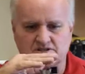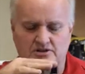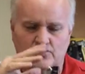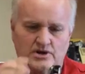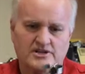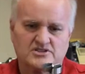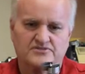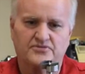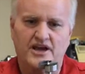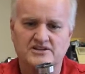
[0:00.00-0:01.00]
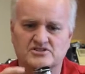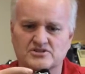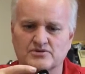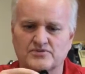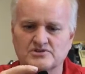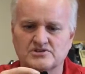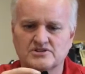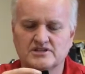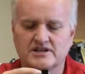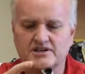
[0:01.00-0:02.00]
It creates a flat surface,
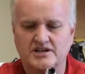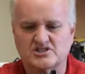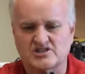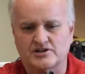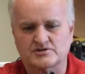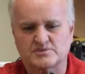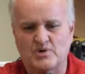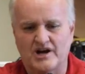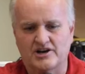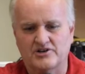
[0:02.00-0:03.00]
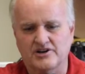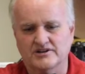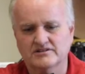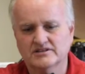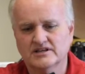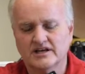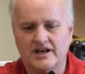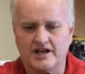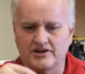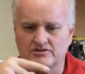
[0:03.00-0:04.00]
nice center spot on there,
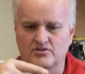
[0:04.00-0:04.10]
and it